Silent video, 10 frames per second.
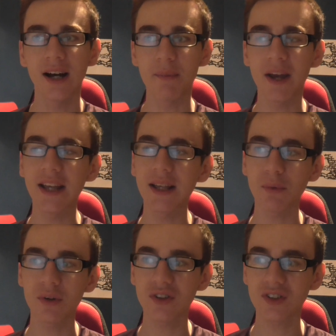I mean,
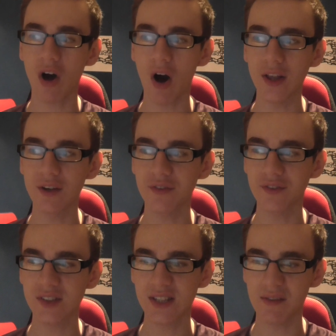it was kind of
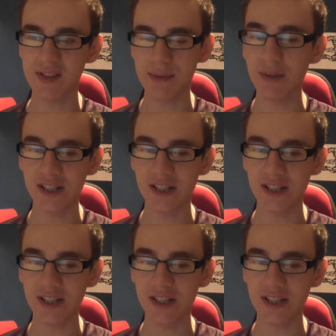70